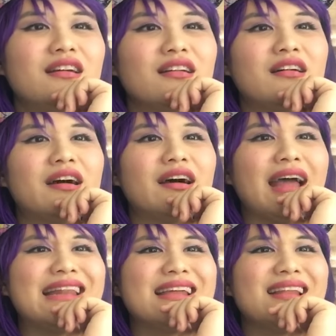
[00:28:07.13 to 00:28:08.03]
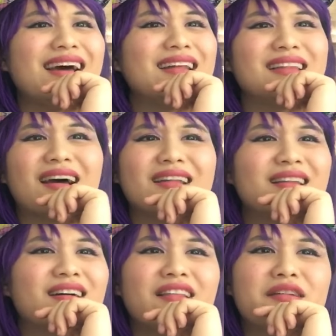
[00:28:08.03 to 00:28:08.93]
And then that
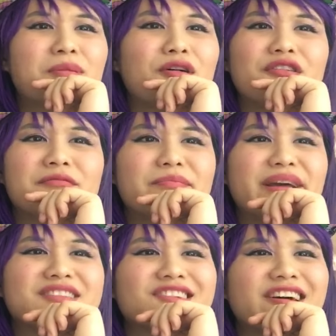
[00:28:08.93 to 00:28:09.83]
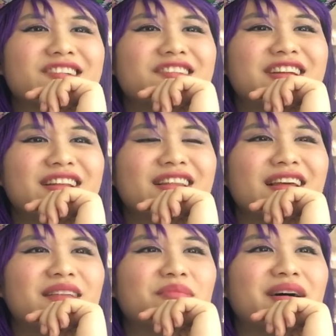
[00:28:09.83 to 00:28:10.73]
the other picture underneath
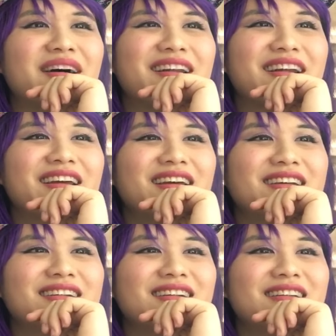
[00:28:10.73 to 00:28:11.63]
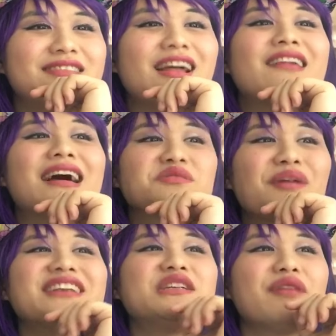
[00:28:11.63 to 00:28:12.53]
it, but yeah, that's
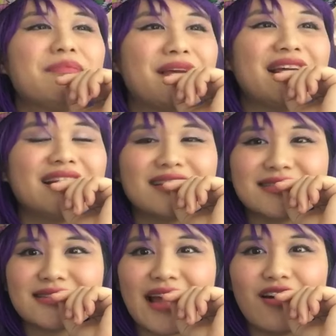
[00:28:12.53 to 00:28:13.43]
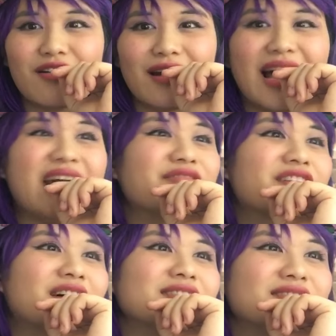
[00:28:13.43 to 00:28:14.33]
why she repeated the stay or life,
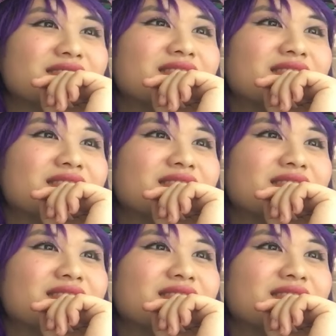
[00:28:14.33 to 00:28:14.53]
because